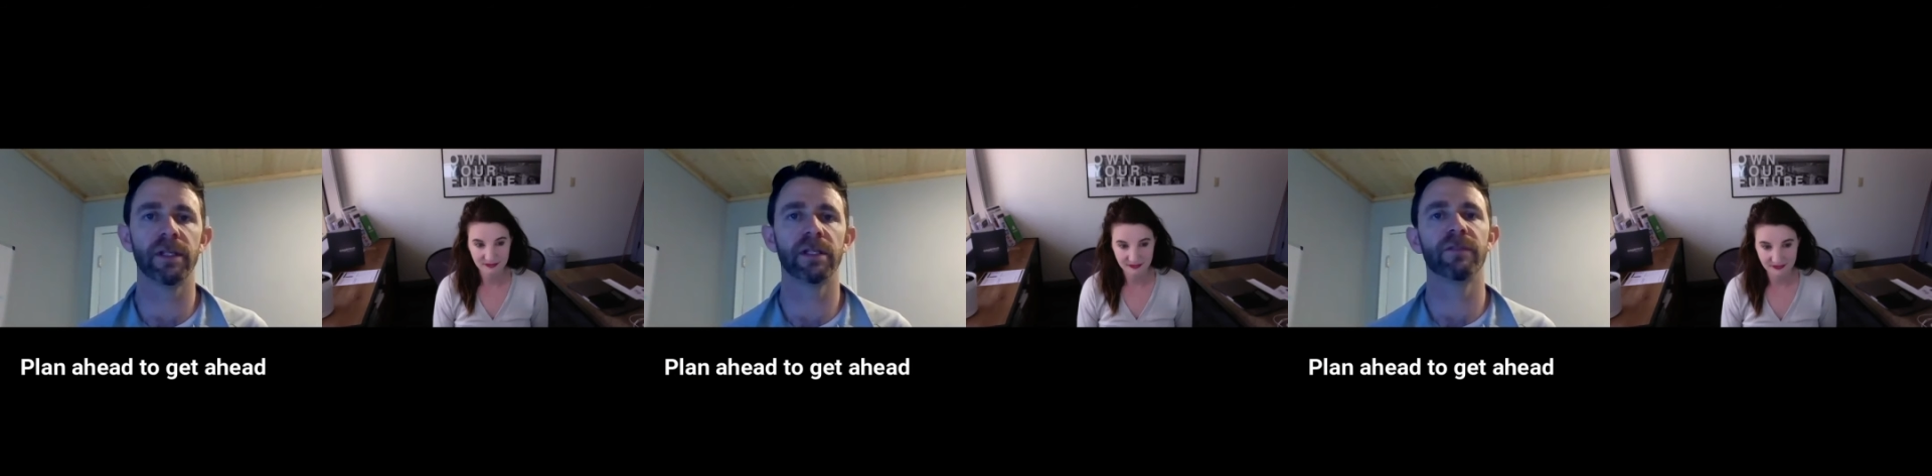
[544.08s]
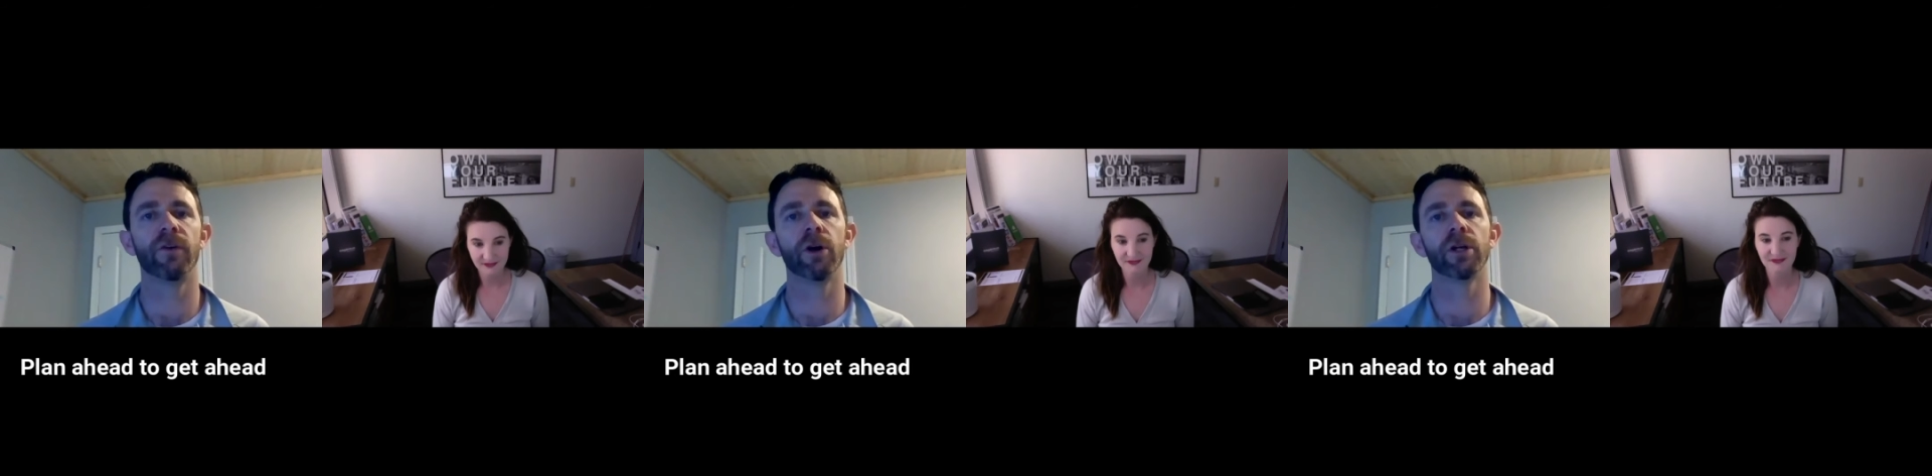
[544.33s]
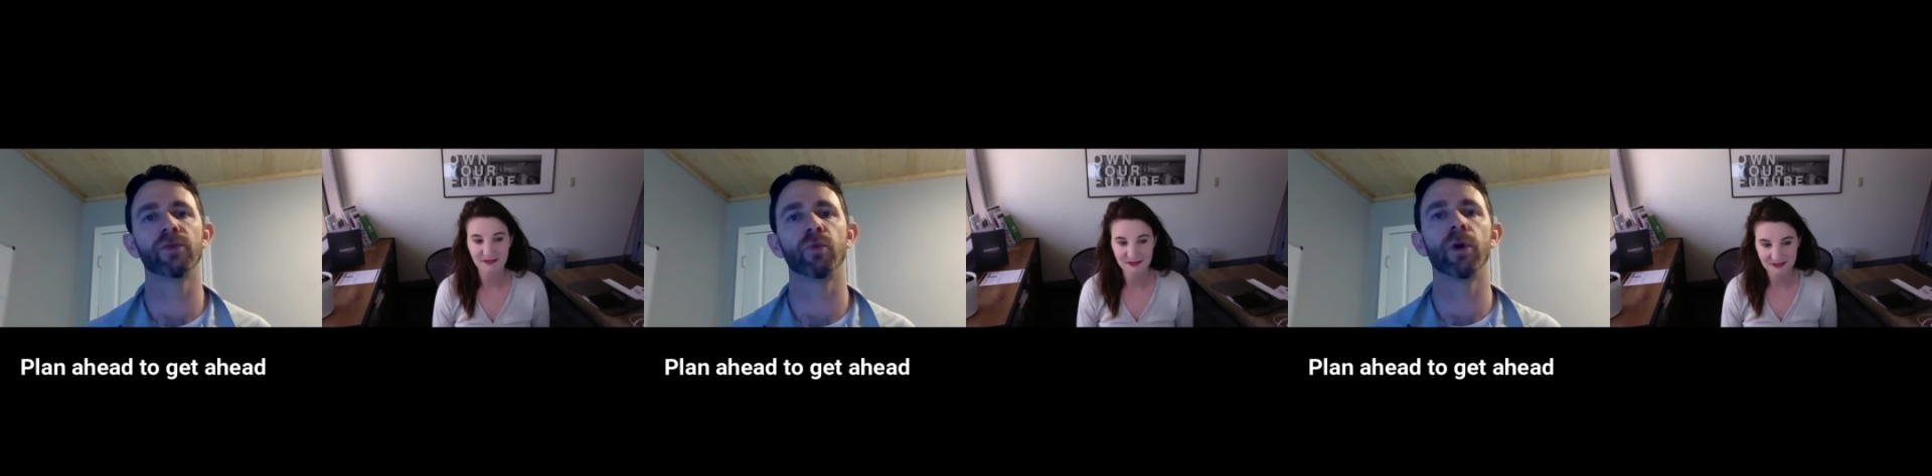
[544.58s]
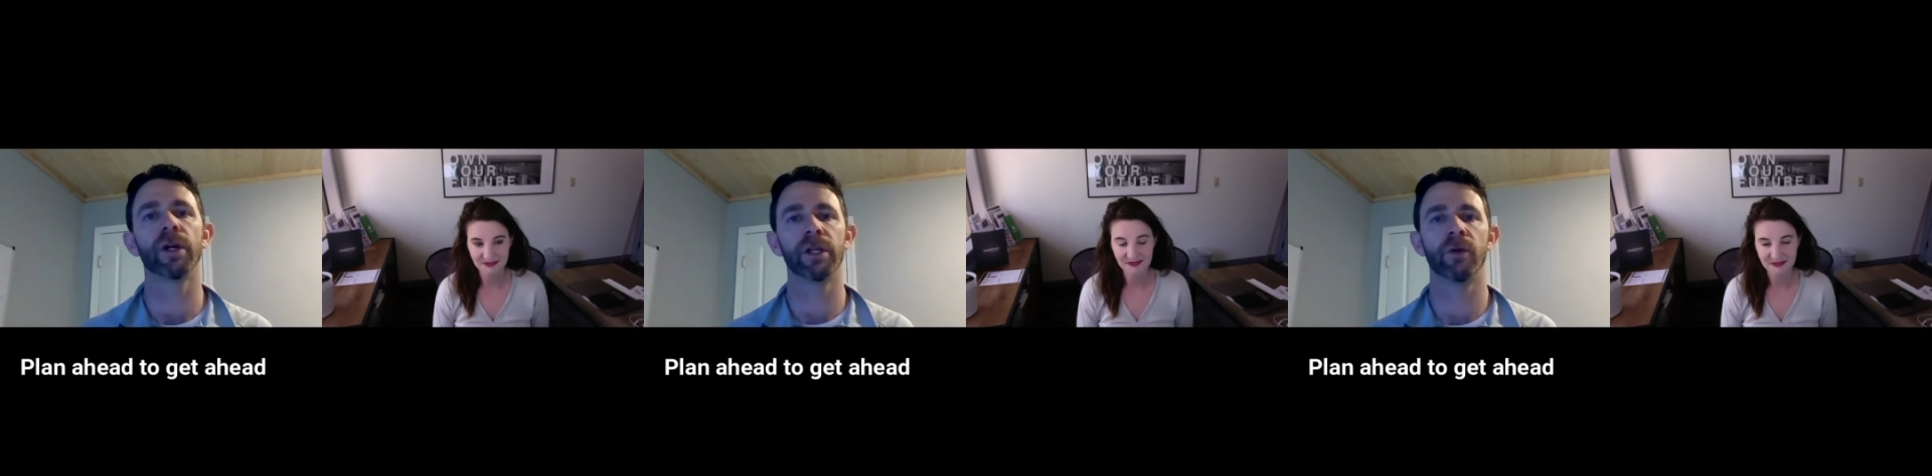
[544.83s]
as far as
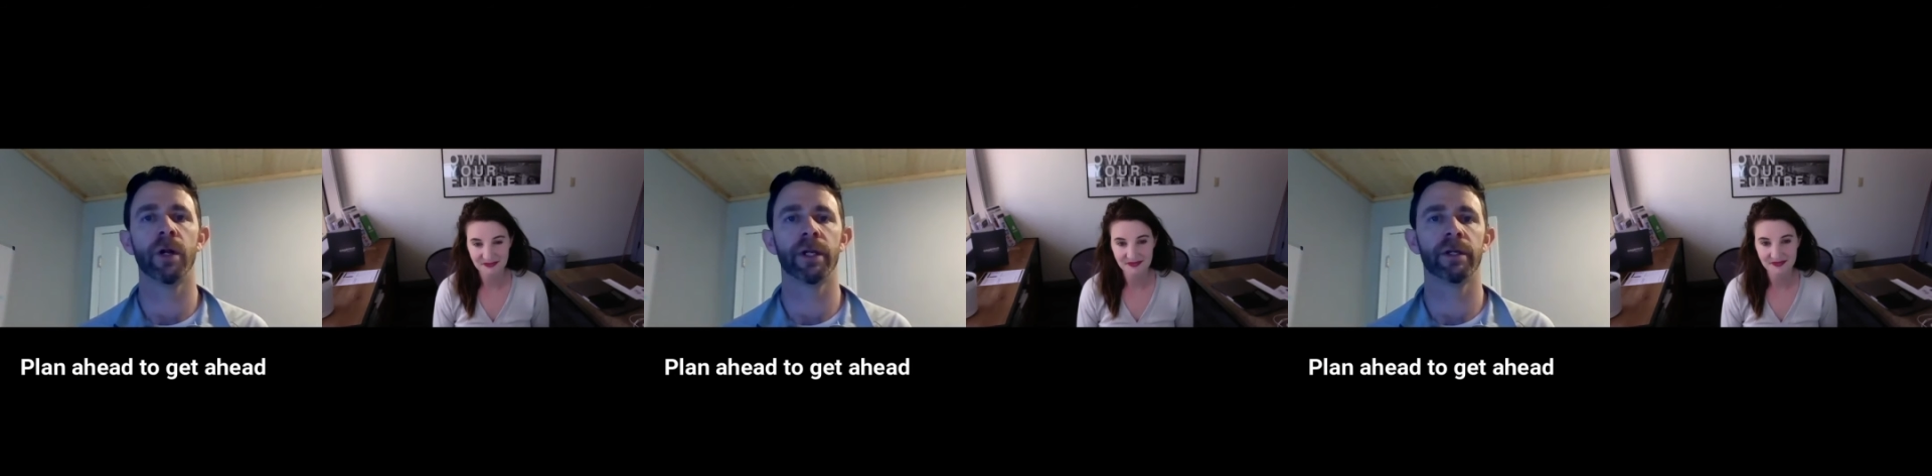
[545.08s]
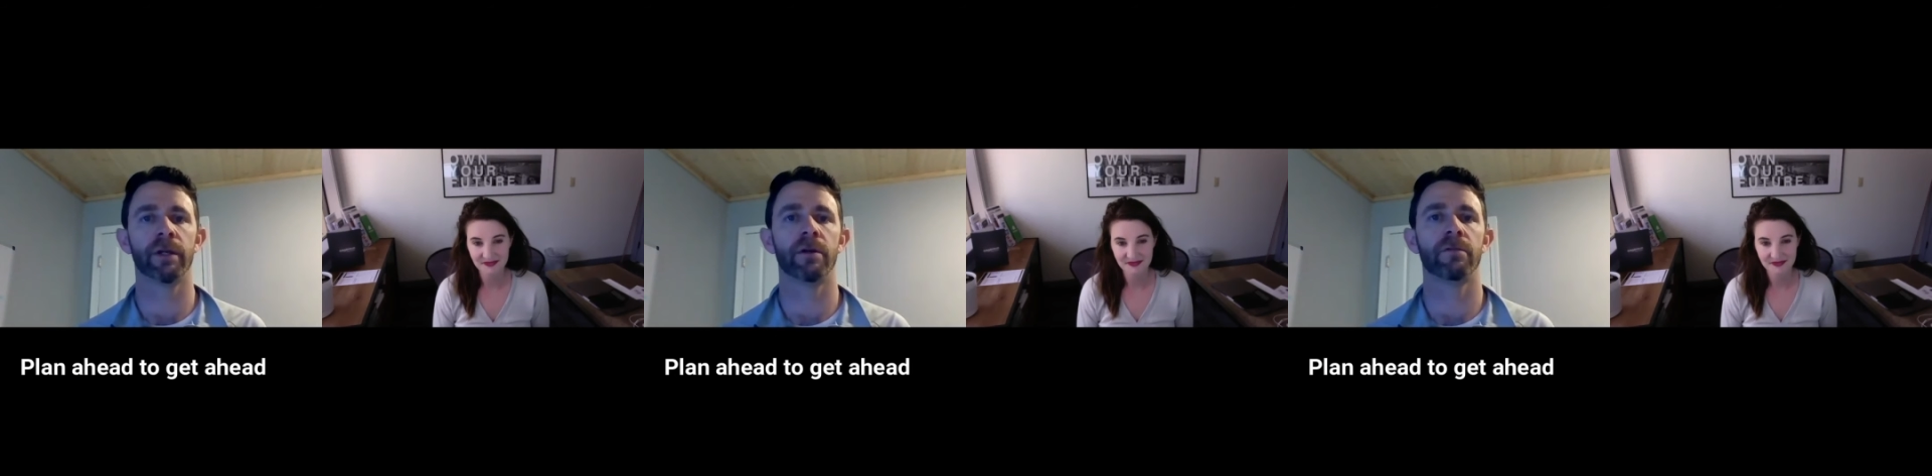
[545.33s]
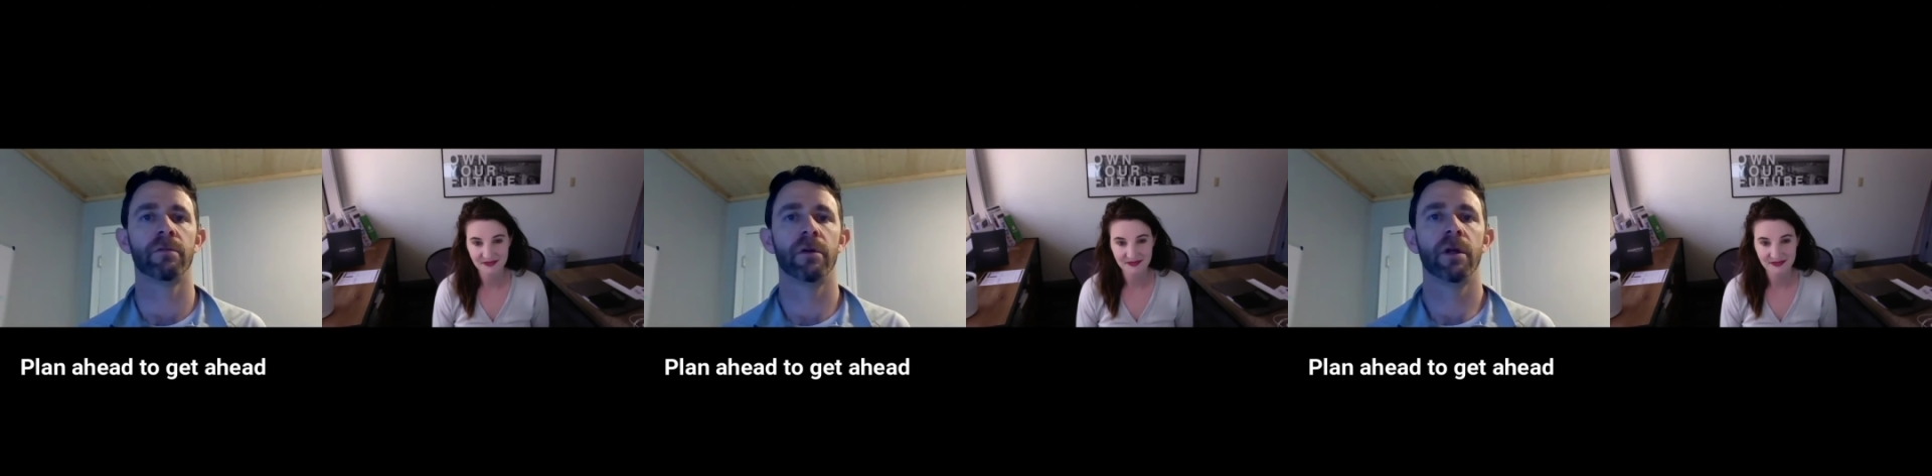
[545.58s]
where you want to go.